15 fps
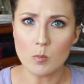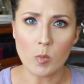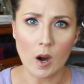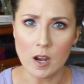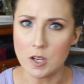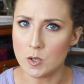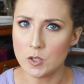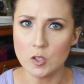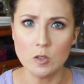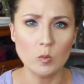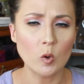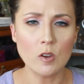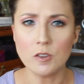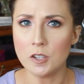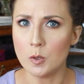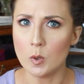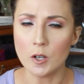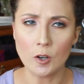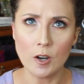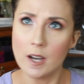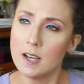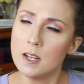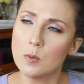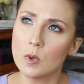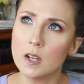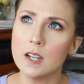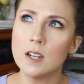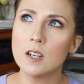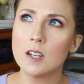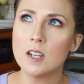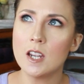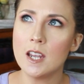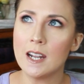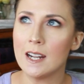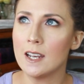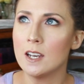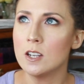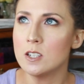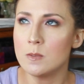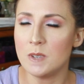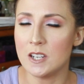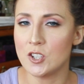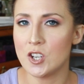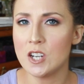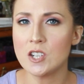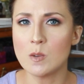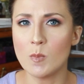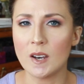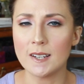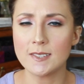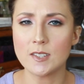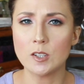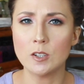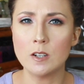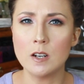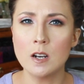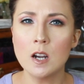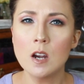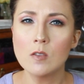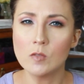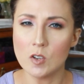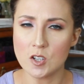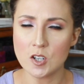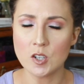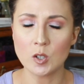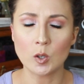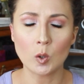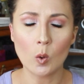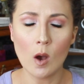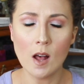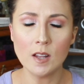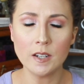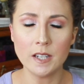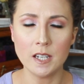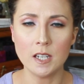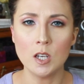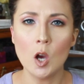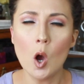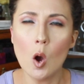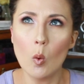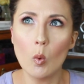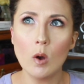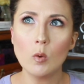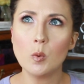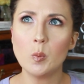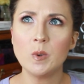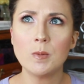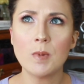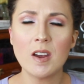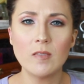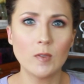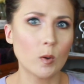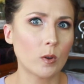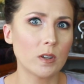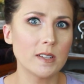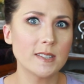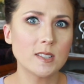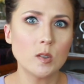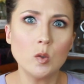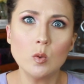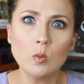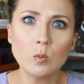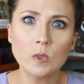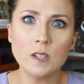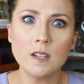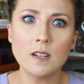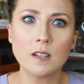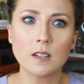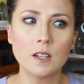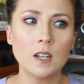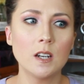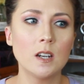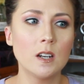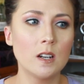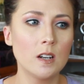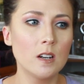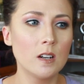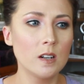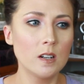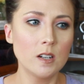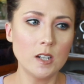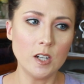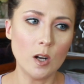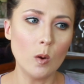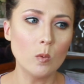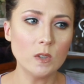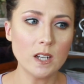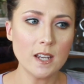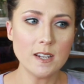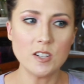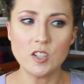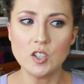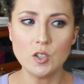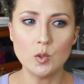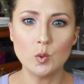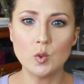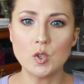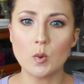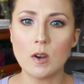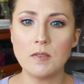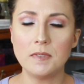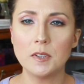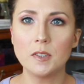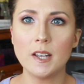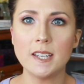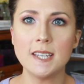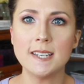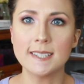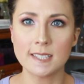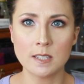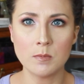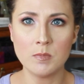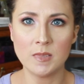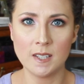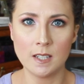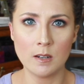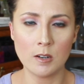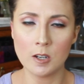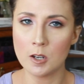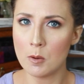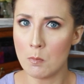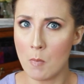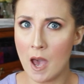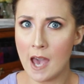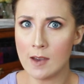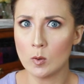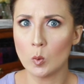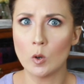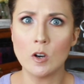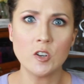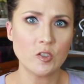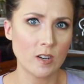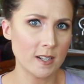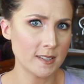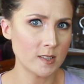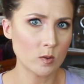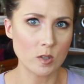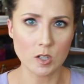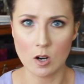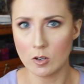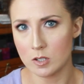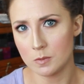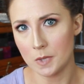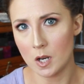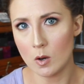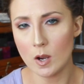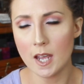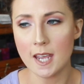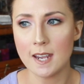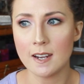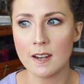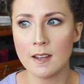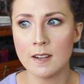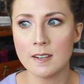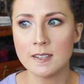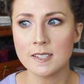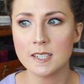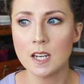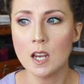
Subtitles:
by YouTube or the UN or anyone to be a change ambassador for gender equality, what would be my focus? Who would, what issue do I feel like isn't being met or addressed or talked about? And